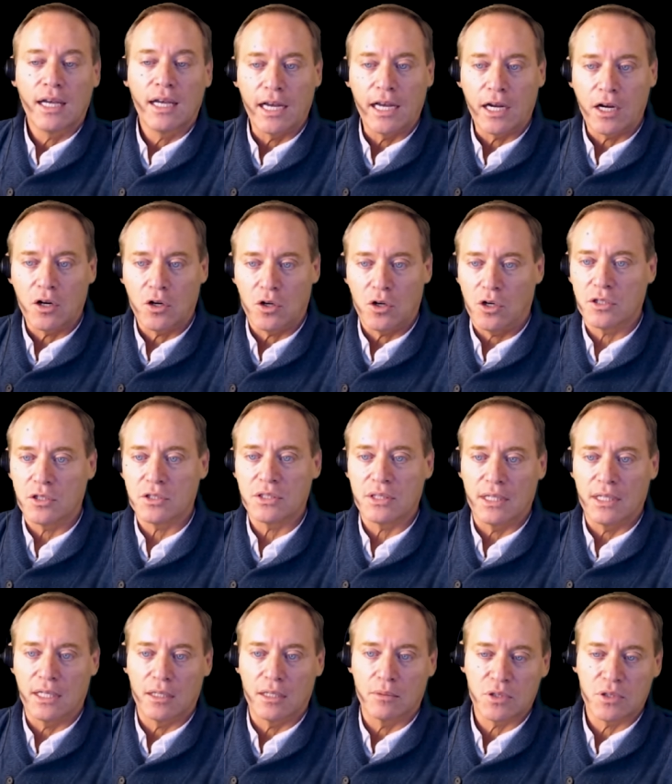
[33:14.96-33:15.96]
it costs
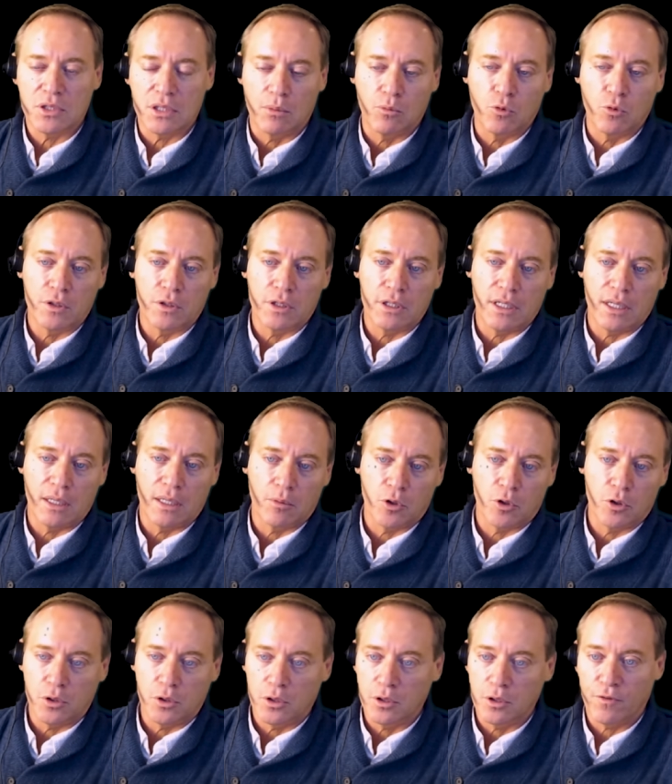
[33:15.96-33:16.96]
them somewhere in the
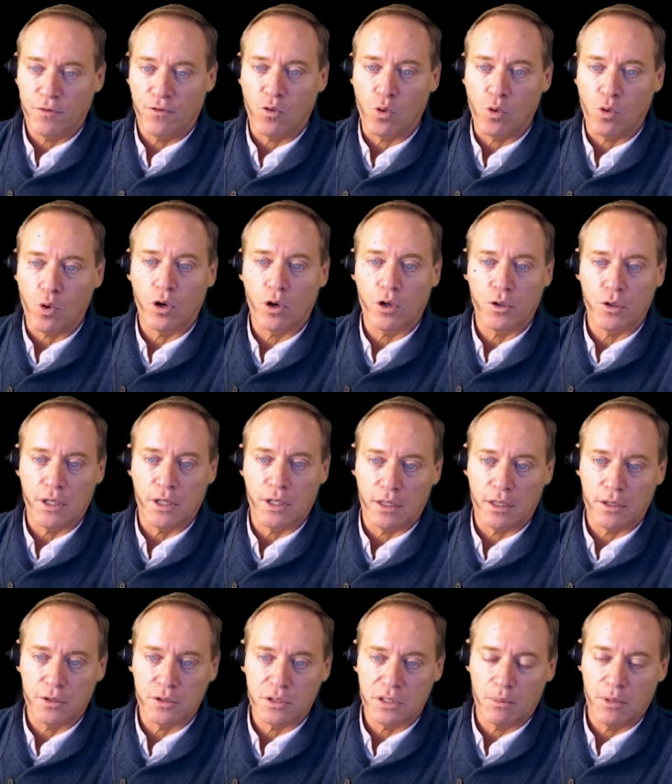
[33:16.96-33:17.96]
neighborhood of
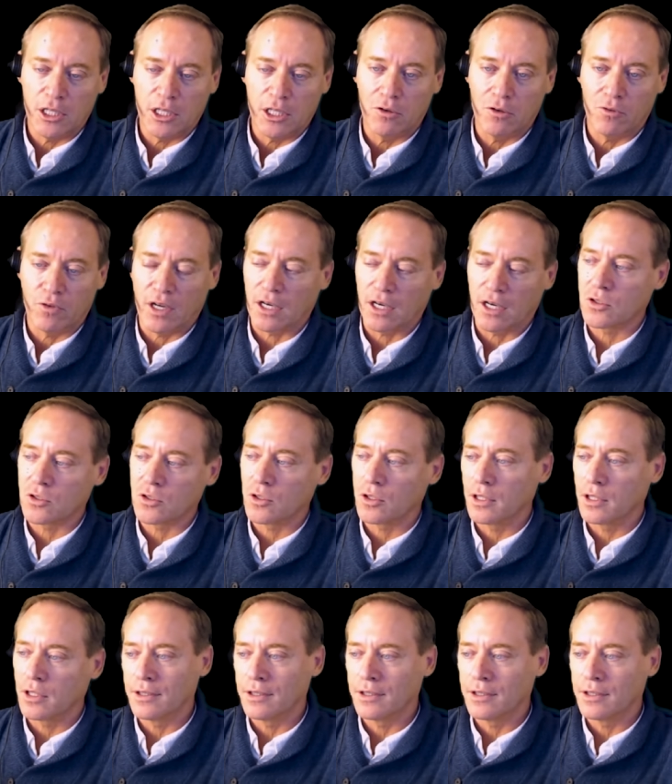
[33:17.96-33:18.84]
$400 to manufacture,